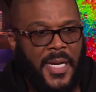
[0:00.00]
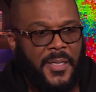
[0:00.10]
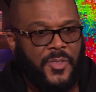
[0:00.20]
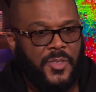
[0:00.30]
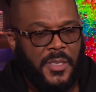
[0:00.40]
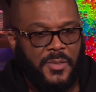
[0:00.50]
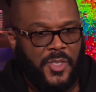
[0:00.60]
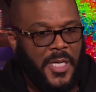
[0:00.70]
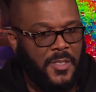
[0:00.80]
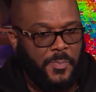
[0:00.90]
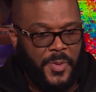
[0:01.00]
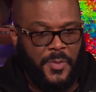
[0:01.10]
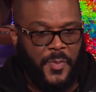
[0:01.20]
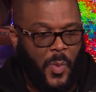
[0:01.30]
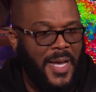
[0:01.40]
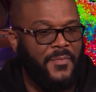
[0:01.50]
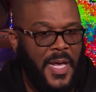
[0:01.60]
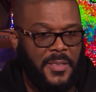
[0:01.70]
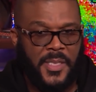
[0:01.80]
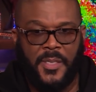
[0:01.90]
and she had this beautiful white
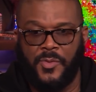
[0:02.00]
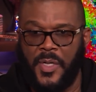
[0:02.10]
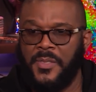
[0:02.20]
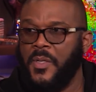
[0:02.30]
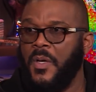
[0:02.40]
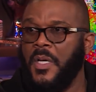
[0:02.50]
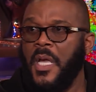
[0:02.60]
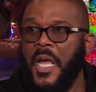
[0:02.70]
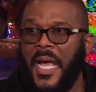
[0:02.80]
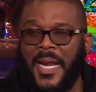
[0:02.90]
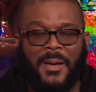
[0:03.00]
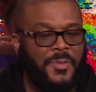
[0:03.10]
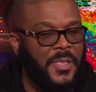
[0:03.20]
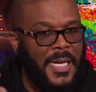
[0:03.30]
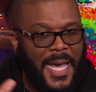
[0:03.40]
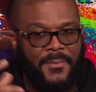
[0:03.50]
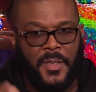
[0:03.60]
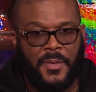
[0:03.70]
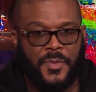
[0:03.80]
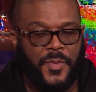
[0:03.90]
Valentino dress on, and I was having
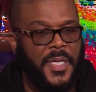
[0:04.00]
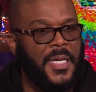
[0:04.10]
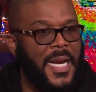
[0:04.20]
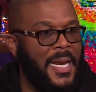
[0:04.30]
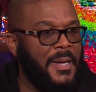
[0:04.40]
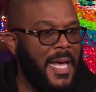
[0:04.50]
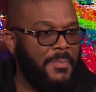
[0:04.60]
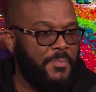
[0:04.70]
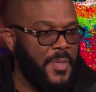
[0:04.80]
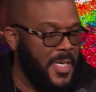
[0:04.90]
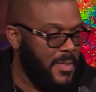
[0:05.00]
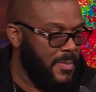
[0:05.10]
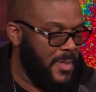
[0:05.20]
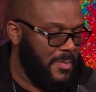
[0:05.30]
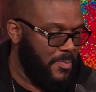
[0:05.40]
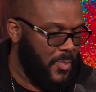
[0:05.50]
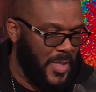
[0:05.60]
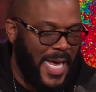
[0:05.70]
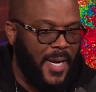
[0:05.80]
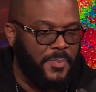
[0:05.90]
a little drink, and I, I hit,
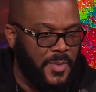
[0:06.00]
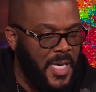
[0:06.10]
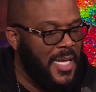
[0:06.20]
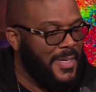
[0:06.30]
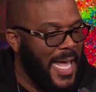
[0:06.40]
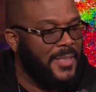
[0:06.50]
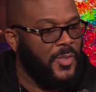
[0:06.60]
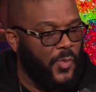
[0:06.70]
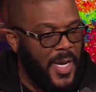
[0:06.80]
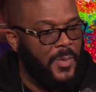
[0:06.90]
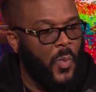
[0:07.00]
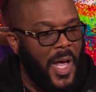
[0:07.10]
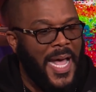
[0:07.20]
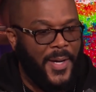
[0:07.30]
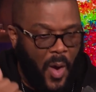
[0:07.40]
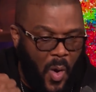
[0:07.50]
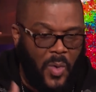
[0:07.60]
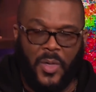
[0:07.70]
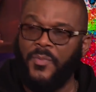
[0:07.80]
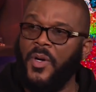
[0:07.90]
got up, knocked the red wine
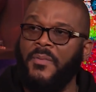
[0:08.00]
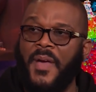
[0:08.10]
all over her